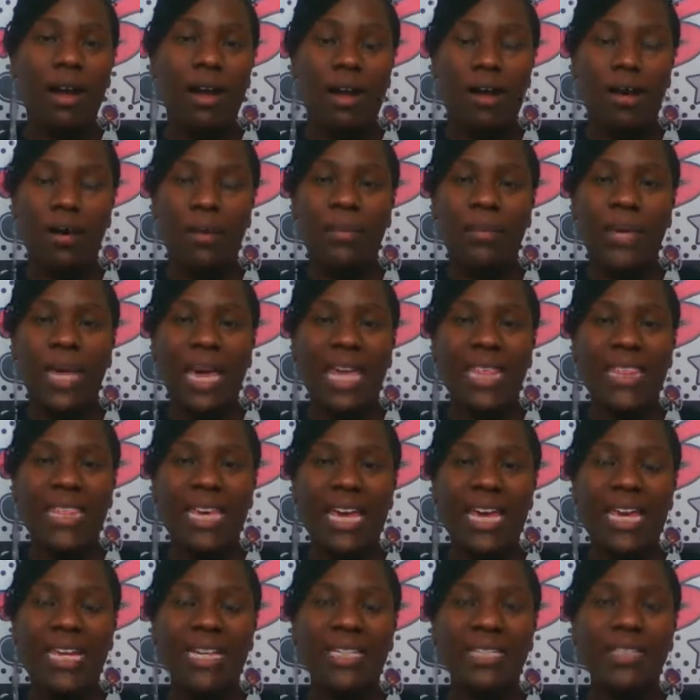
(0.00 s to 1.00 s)
And
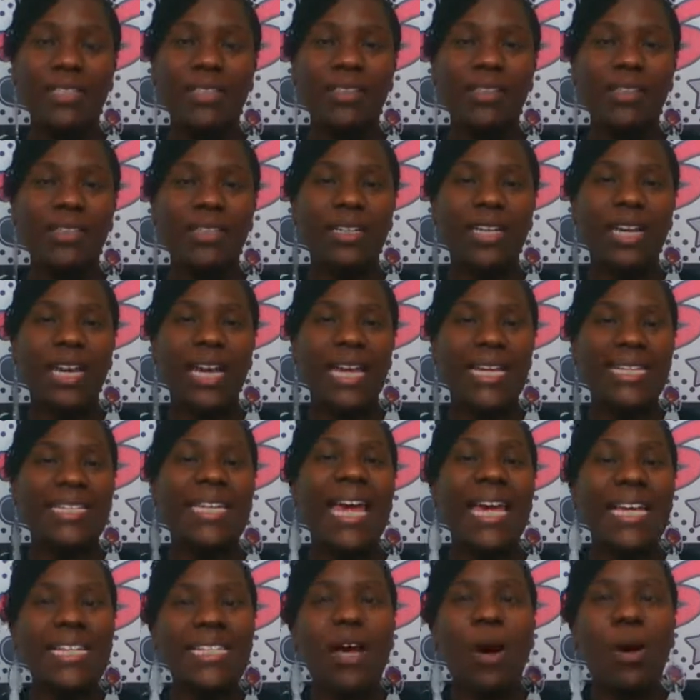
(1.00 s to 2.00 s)
then it
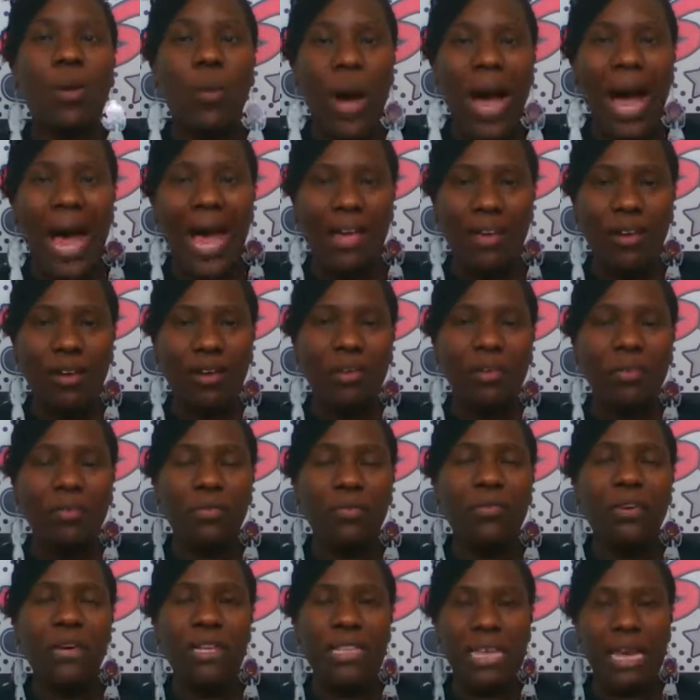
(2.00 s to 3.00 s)
takes a while
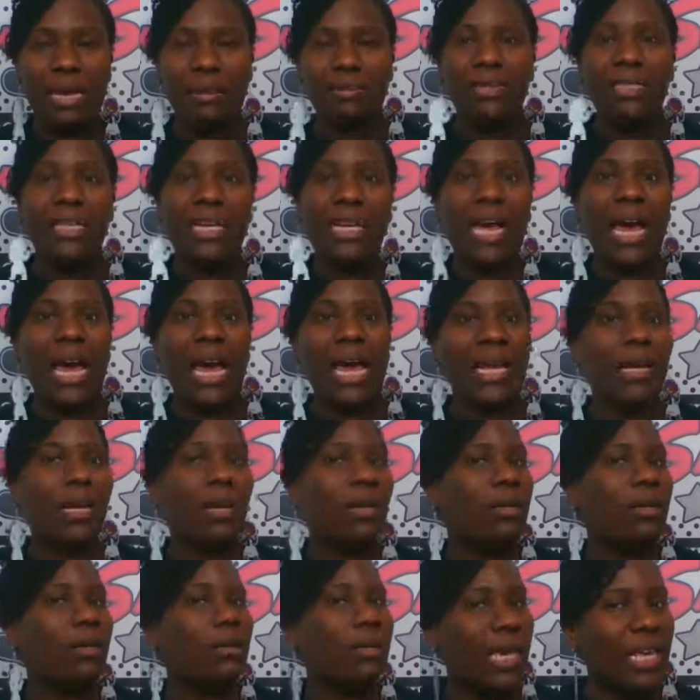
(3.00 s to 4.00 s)
for them to kind
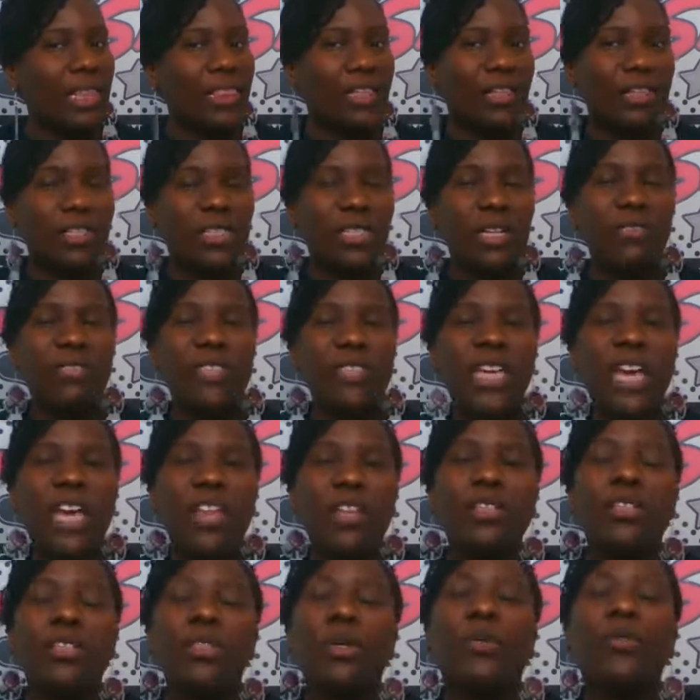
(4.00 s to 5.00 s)
of get their stuff
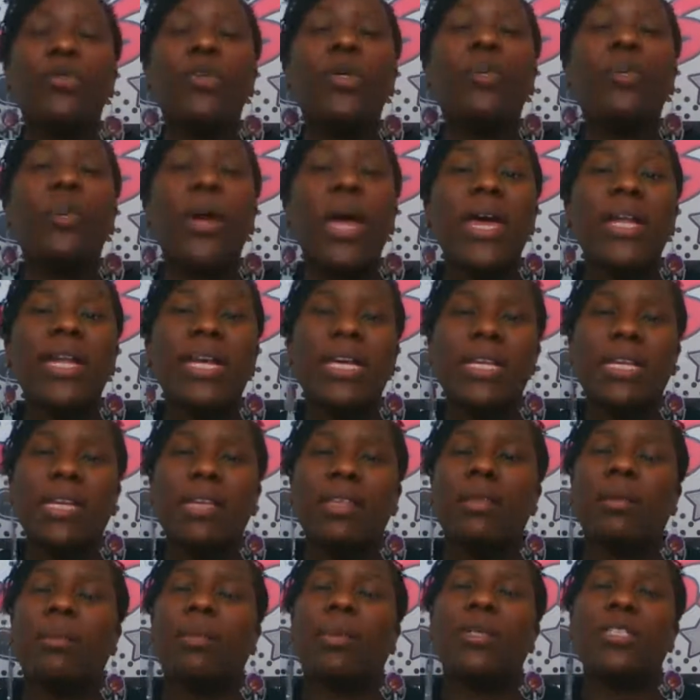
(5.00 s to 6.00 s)
together. So if you read
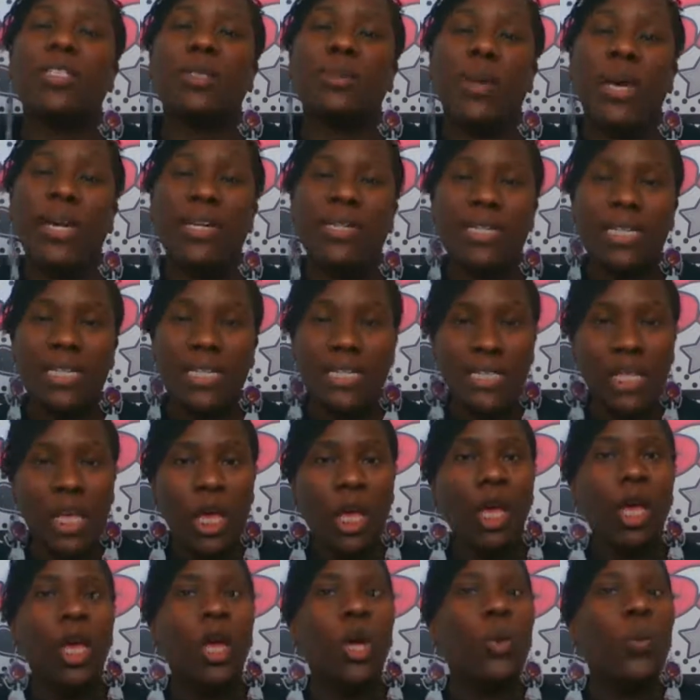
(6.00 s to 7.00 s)
any of the prospectus,
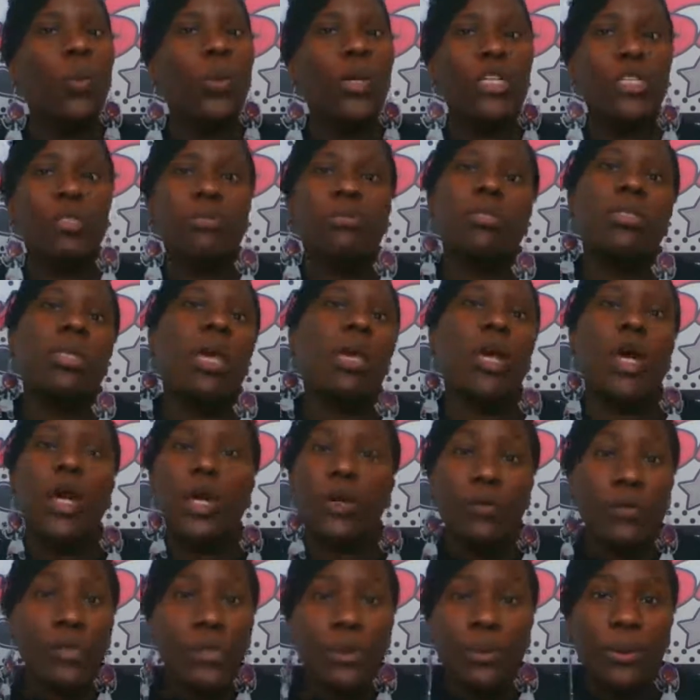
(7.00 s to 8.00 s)
which was like
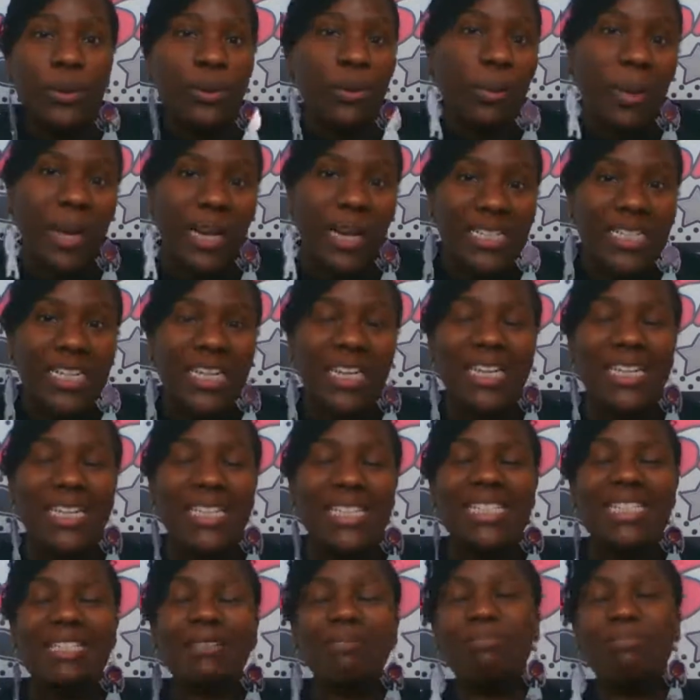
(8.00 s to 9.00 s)
over 200
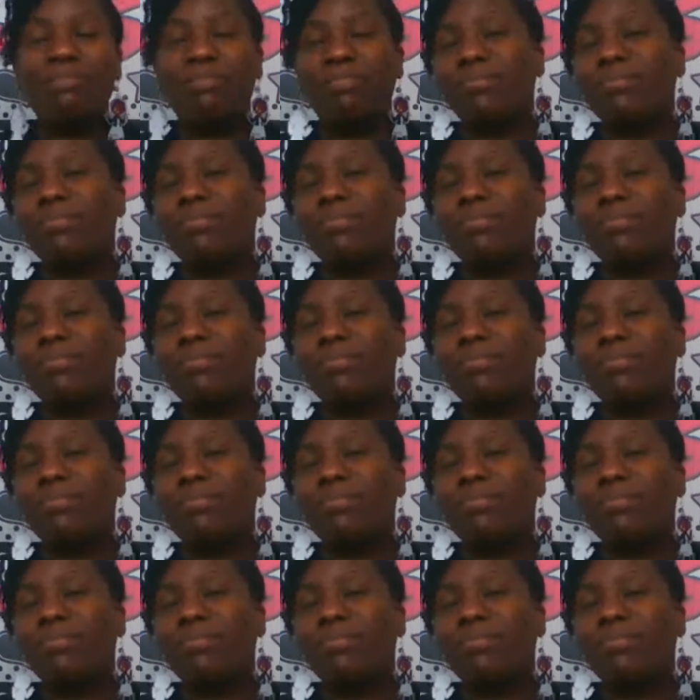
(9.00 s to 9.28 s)
pages,